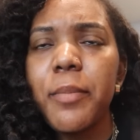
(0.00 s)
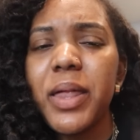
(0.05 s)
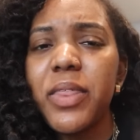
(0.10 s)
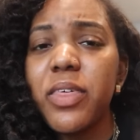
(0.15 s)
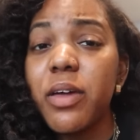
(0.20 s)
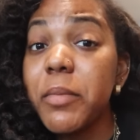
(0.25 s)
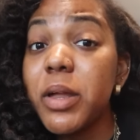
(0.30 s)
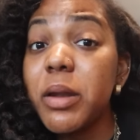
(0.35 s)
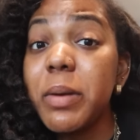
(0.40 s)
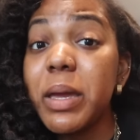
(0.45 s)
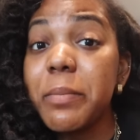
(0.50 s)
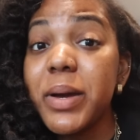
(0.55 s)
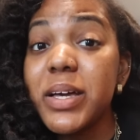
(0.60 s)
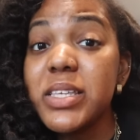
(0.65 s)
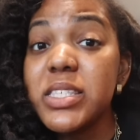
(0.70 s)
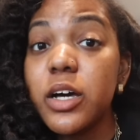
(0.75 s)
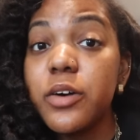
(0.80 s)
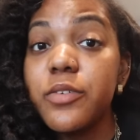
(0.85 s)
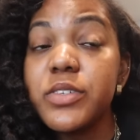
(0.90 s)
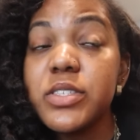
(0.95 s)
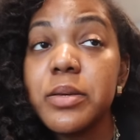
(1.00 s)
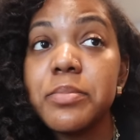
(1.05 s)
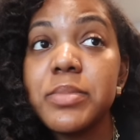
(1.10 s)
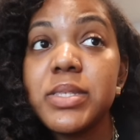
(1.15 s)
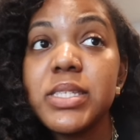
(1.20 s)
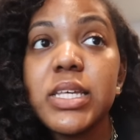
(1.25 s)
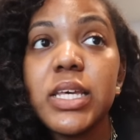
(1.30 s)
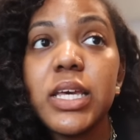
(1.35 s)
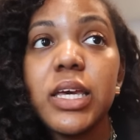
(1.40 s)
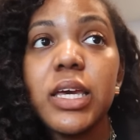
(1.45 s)
But I think I'm gonna make myself
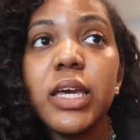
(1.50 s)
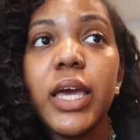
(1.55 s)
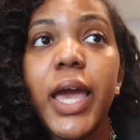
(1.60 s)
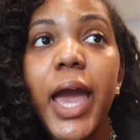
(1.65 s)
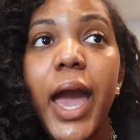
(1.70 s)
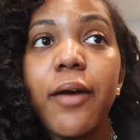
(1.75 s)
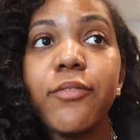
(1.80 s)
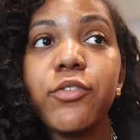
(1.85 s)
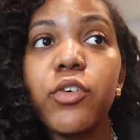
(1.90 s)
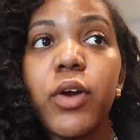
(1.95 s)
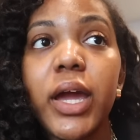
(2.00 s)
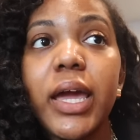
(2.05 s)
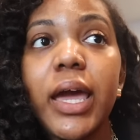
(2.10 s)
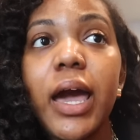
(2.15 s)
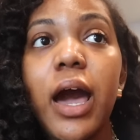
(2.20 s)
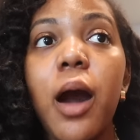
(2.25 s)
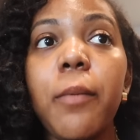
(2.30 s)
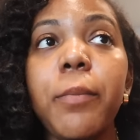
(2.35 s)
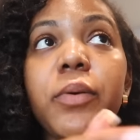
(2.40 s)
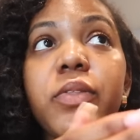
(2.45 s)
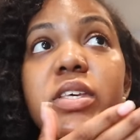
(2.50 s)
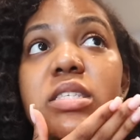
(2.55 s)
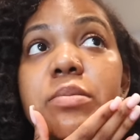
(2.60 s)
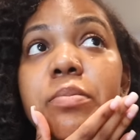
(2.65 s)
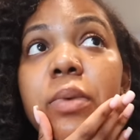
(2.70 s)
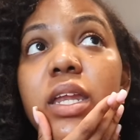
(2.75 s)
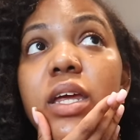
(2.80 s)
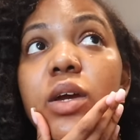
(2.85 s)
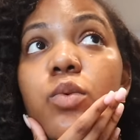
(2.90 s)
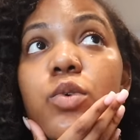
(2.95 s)
some tea after I hop on this
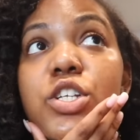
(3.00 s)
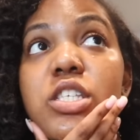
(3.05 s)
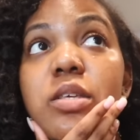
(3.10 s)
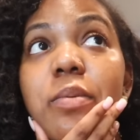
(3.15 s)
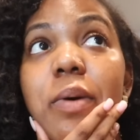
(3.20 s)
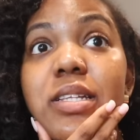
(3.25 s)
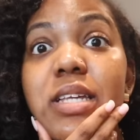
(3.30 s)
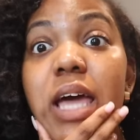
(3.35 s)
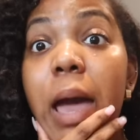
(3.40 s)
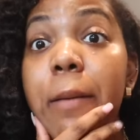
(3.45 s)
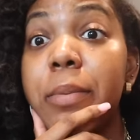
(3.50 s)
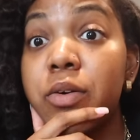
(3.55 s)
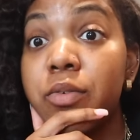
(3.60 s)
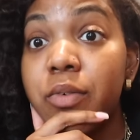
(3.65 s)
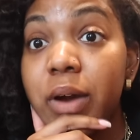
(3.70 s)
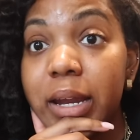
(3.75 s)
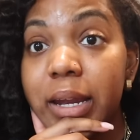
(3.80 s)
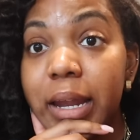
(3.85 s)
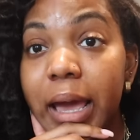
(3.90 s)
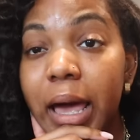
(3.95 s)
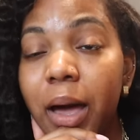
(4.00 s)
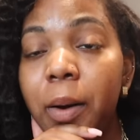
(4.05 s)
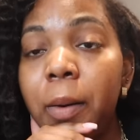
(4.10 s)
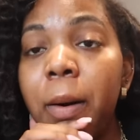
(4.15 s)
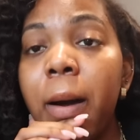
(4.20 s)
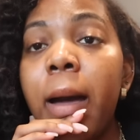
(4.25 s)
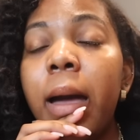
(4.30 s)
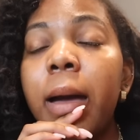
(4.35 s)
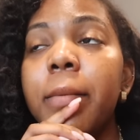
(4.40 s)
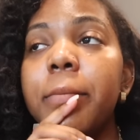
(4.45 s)
meeting, which is about to happen right now.
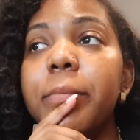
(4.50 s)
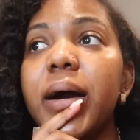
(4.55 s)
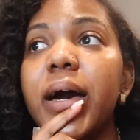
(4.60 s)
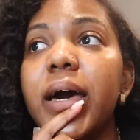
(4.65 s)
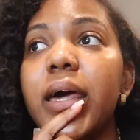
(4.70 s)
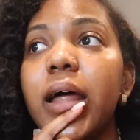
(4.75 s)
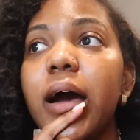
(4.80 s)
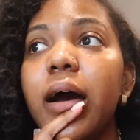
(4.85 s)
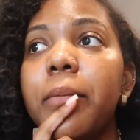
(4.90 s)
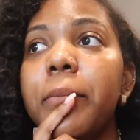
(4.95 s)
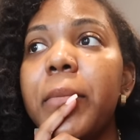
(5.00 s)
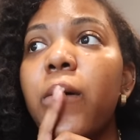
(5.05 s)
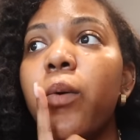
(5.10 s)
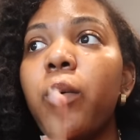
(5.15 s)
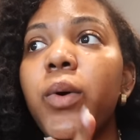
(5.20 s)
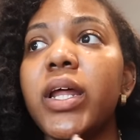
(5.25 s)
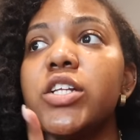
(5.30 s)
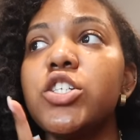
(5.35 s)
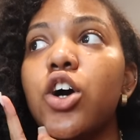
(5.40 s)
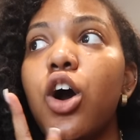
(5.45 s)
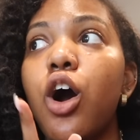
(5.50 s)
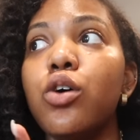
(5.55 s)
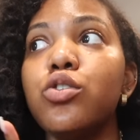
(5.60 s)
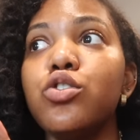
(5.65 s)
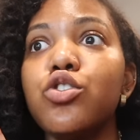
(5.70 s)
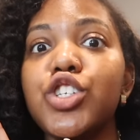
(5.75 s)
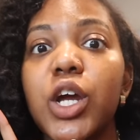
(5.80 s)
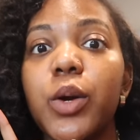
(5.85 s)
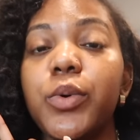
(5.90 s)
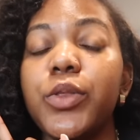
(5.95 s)
But I wanted to
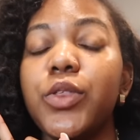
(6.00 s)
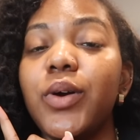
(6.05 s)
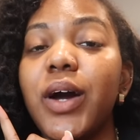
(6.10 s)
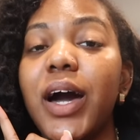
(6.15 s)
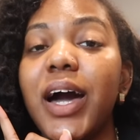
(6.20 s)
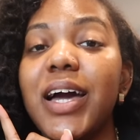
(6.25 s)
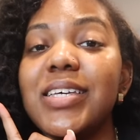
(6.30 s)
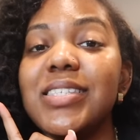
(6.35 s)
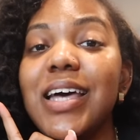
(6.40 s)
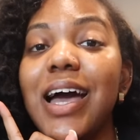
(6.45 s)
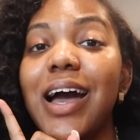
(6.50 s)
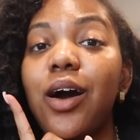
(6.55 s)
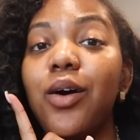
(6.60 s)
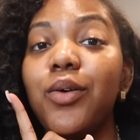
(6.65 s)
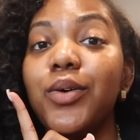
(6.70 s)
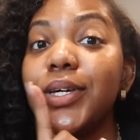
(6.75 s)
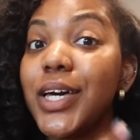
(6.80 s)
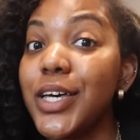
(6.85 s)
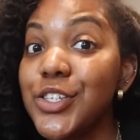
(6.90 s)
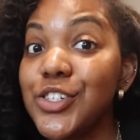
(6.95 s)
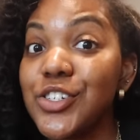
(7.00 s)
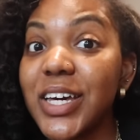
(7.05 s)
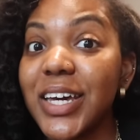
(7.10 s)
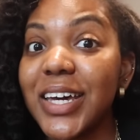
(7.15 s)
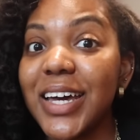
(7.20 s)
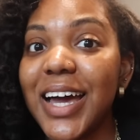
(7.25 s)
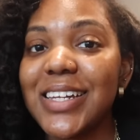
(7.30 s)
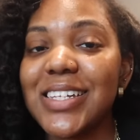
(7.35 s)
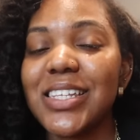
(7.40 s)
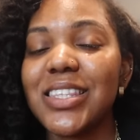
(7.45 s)
also share with you guys how
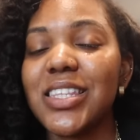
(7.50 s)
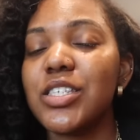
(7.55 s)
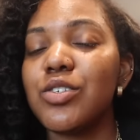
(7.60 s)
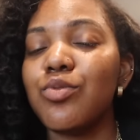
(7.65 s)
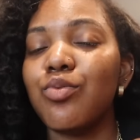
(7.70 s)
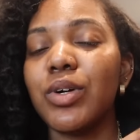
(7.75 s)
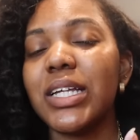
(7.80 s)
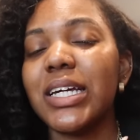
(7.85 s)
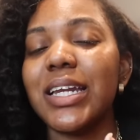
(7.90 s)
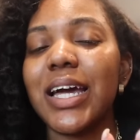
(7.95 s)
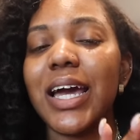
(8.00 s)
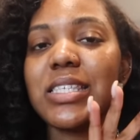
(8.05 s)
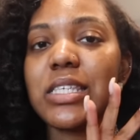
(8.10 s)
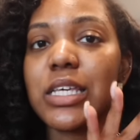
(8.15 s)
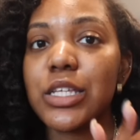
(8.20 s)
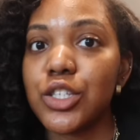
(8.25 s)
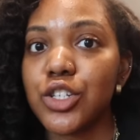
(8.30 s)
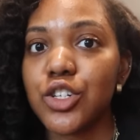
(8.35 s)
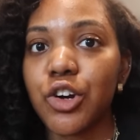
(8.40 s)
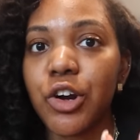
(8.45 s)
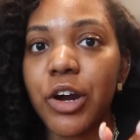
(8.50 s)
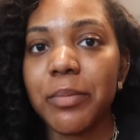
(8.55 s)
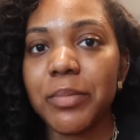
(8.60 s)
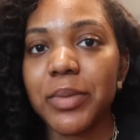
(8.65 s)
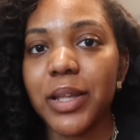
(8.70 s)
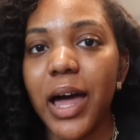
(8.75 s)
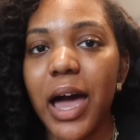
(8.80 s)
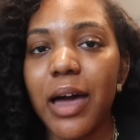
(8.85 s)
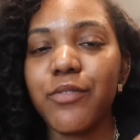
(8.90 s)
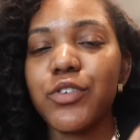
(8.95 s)
yesterday I did this really nice Instagram
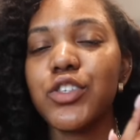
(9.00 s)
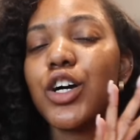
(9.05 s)
live.